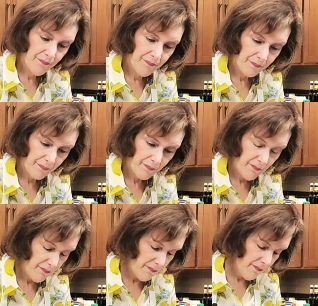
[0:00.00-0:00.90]

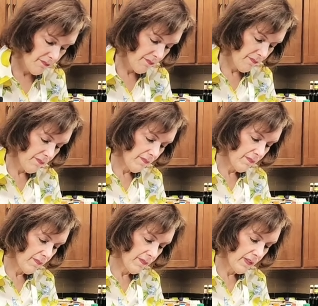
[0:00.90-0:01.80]

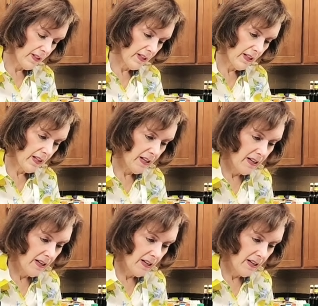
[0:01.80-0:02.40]
(no one is talking)